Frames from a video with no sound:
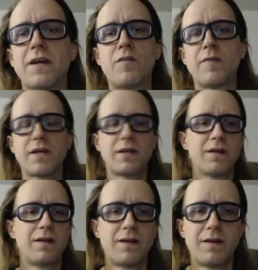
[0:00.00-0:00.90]
Nobody
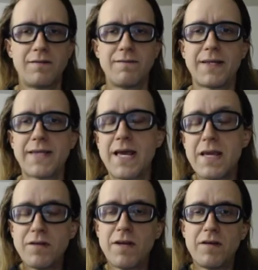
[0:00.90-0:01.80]
like that.
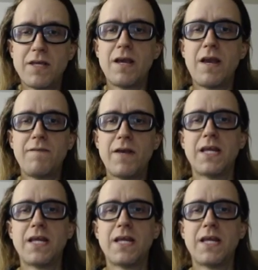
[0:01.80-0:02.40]
Even if it